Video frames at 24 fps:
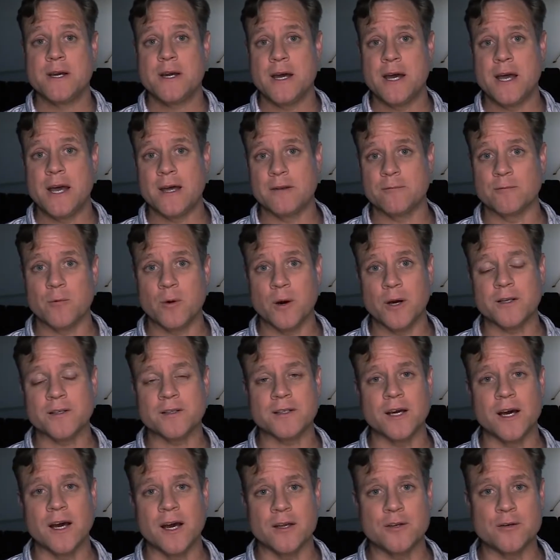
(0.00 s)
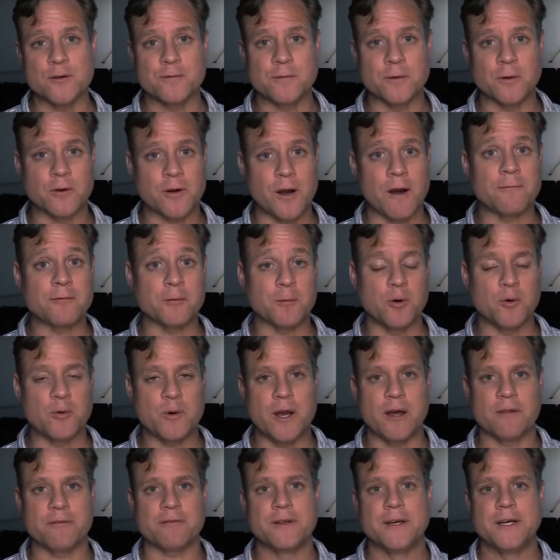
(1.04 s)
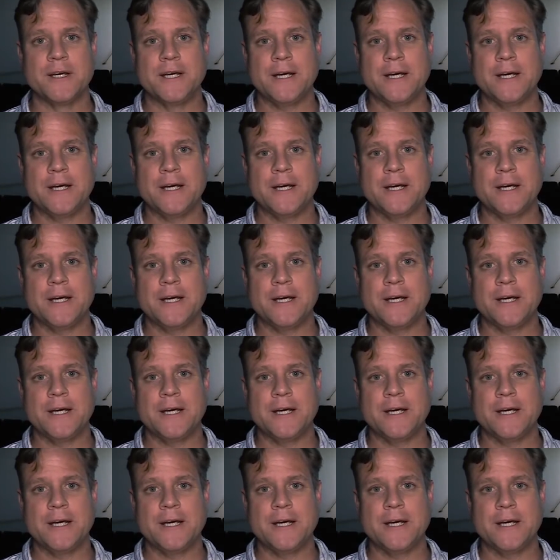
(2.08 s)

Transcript: and what you feel comfortable with.